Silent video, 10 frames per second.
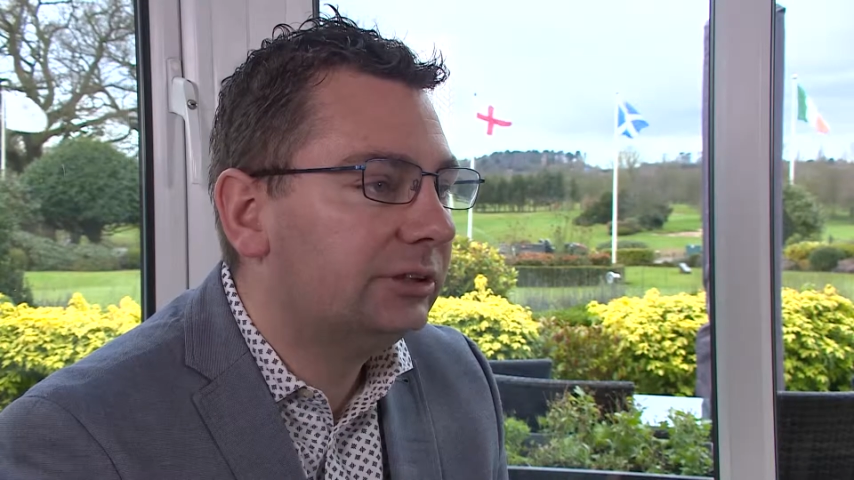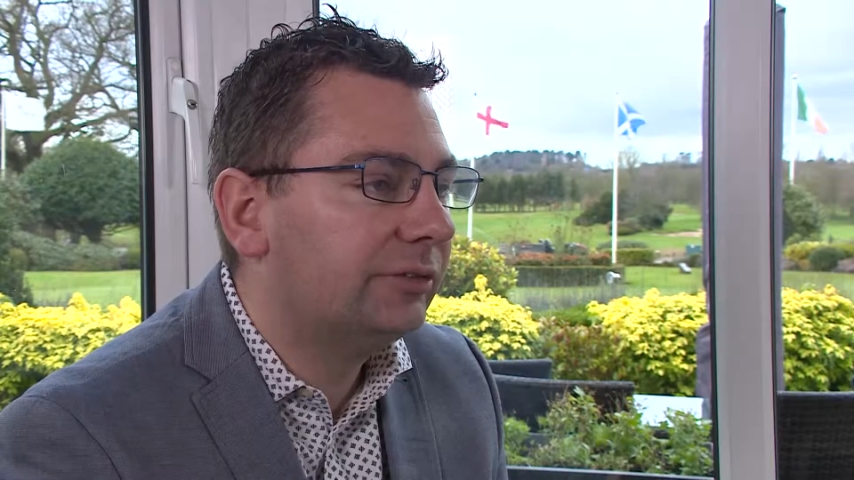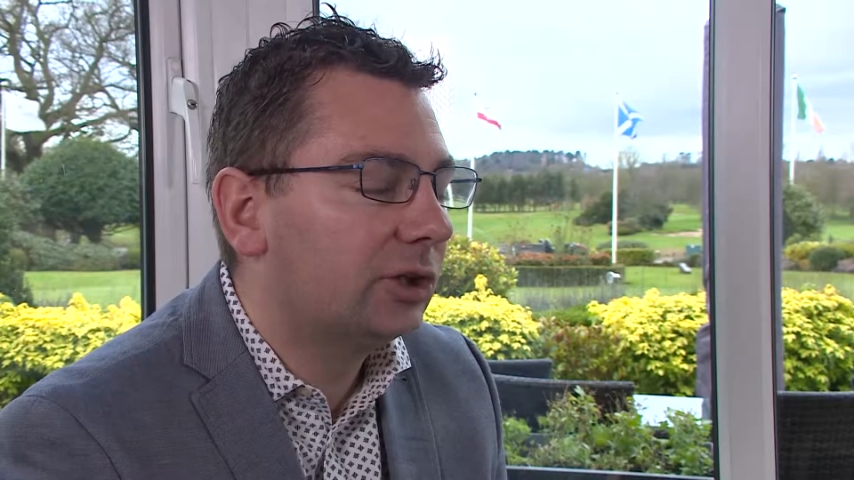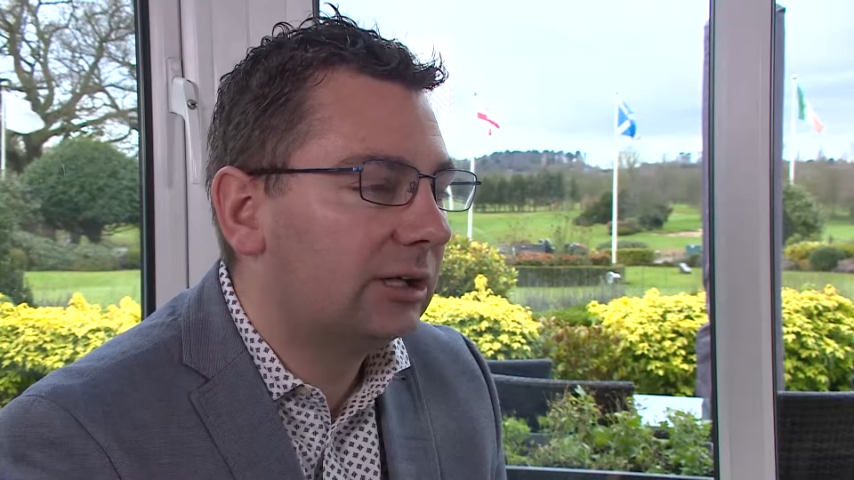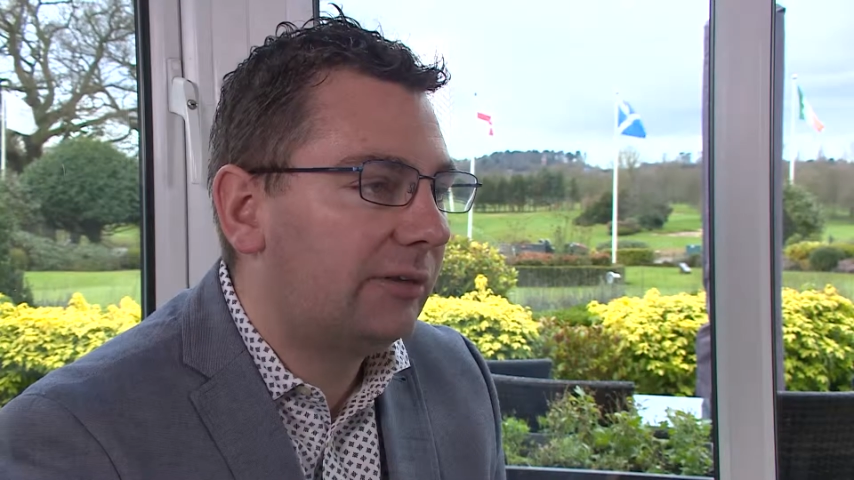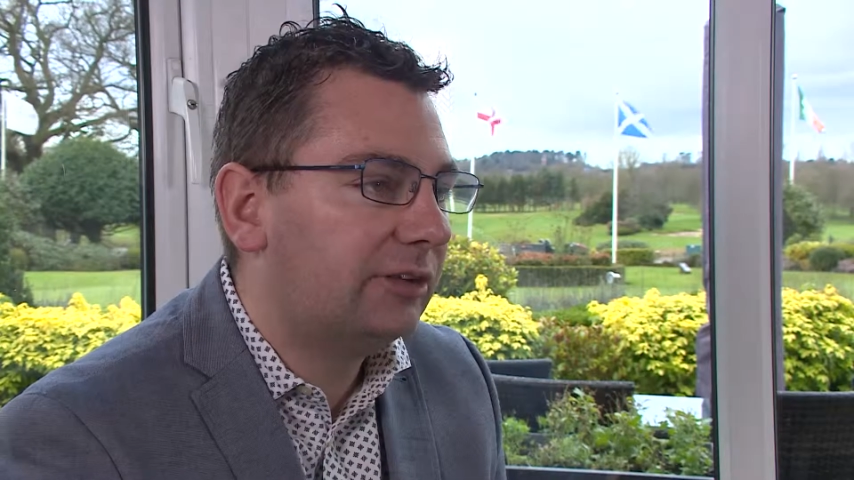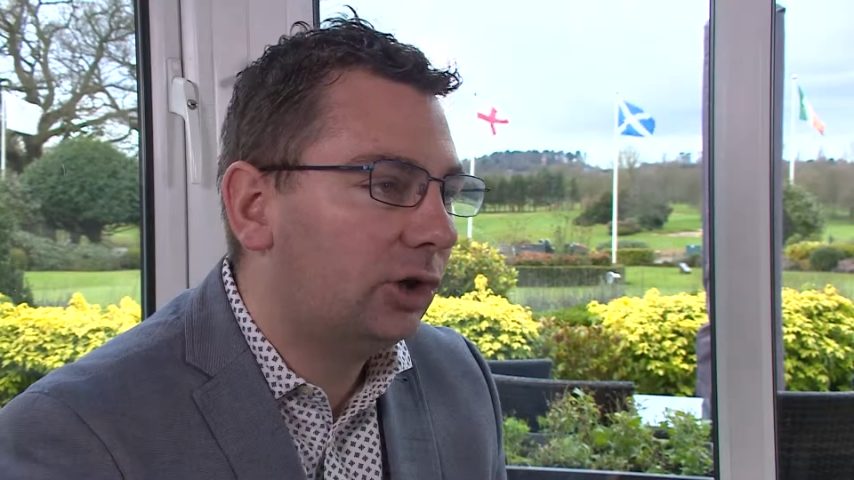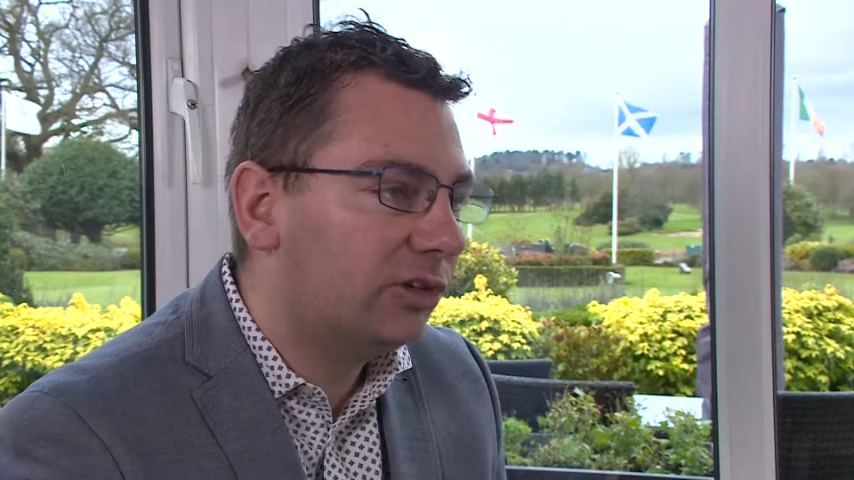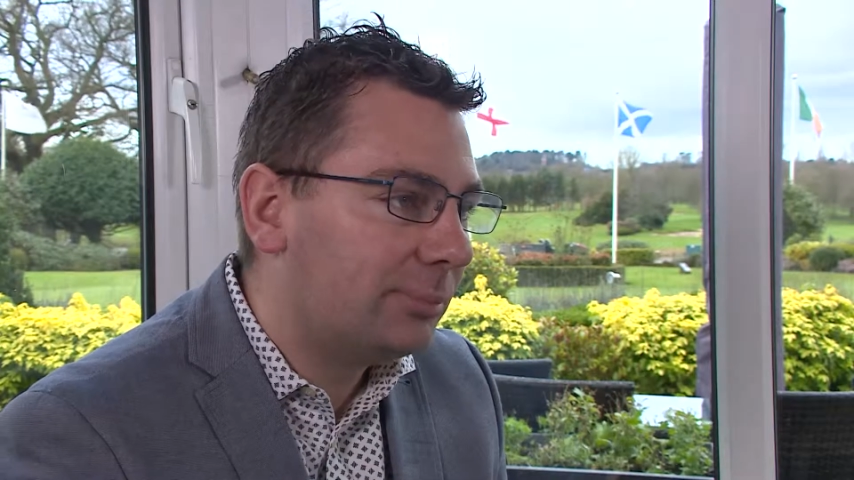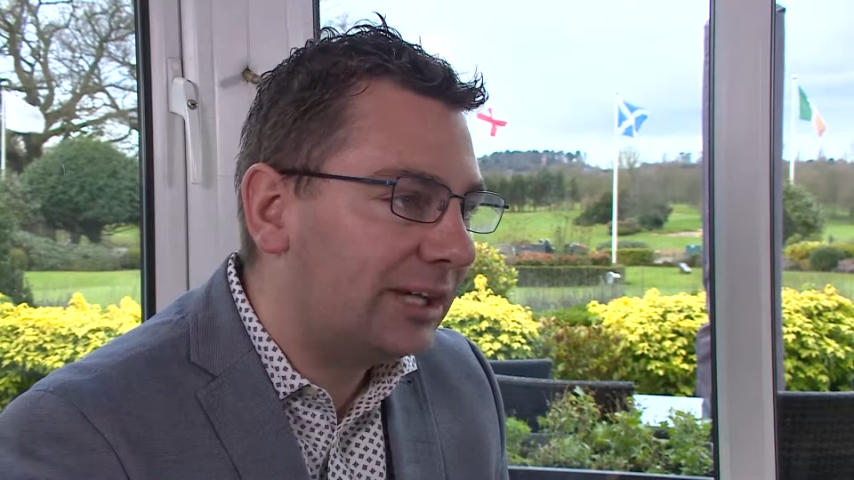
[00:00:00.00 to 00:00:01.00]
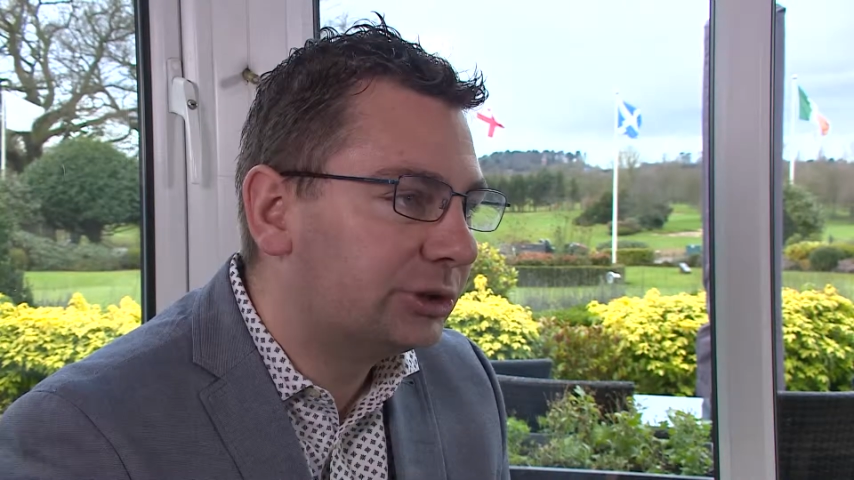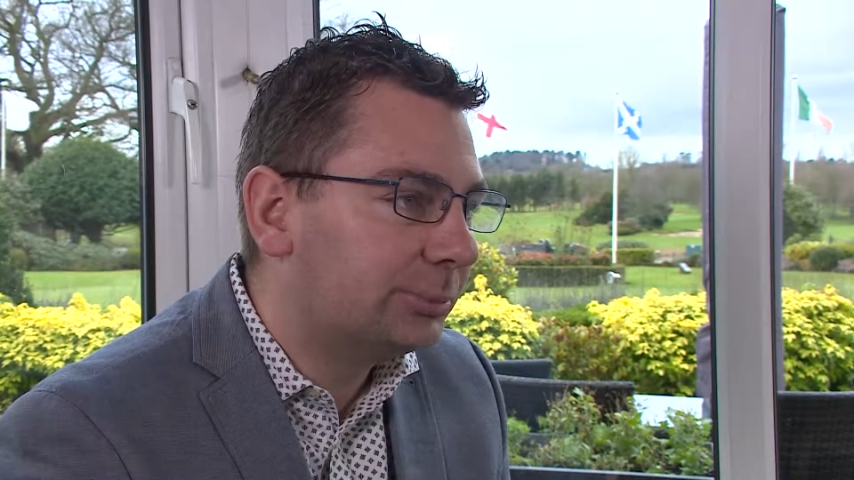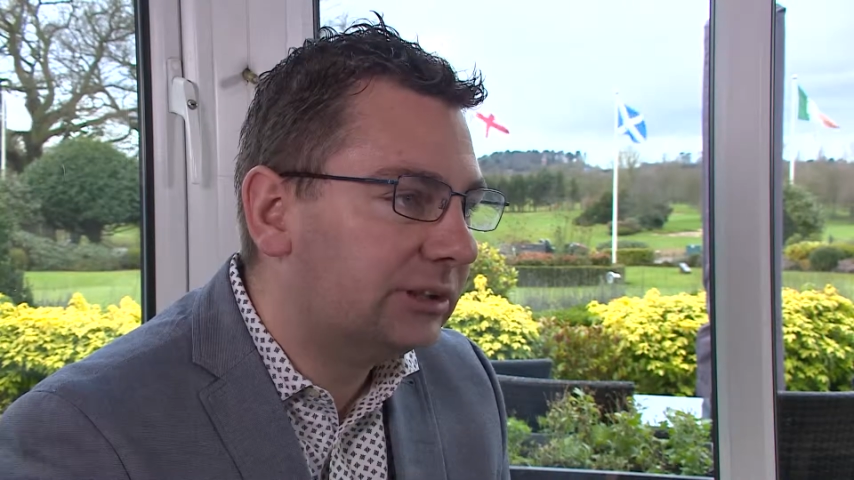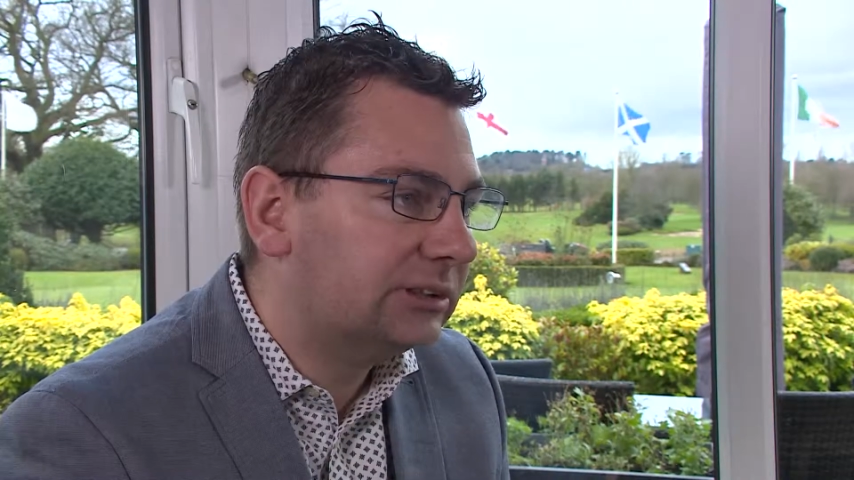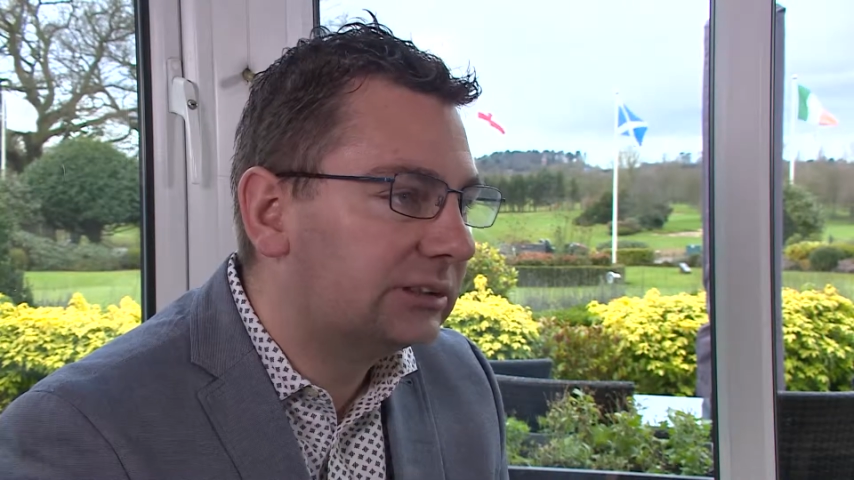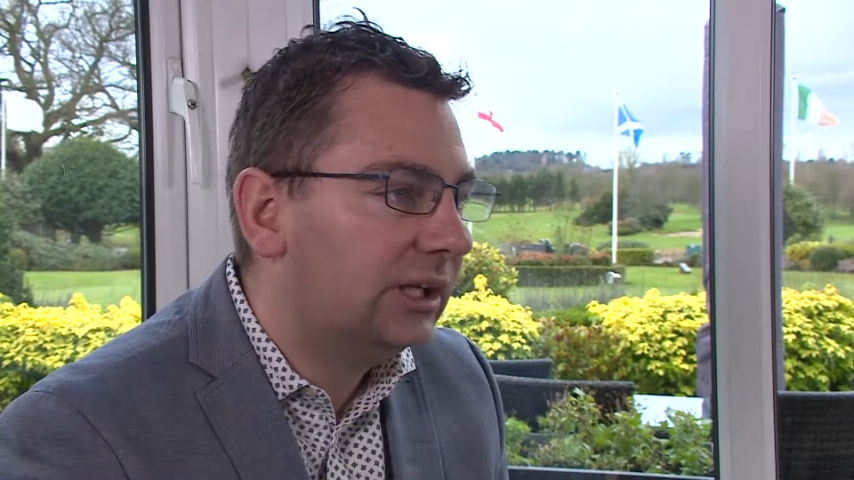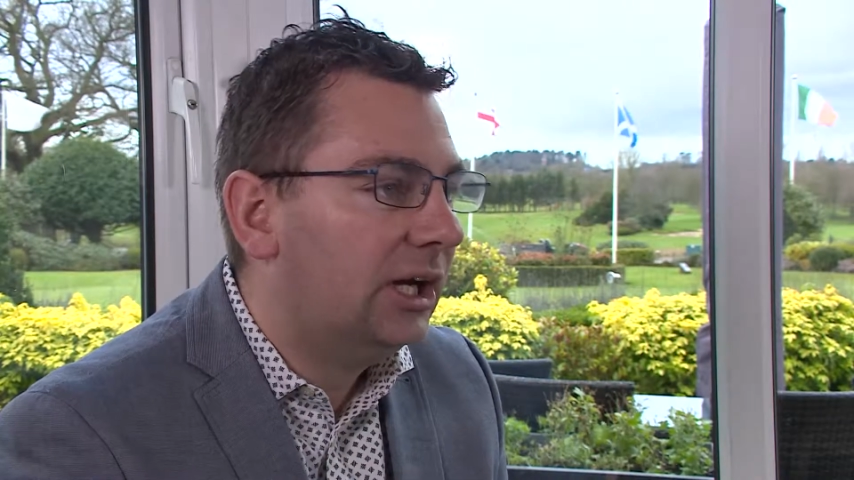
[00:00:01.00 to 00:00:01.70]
you've got to have a lot of measurements.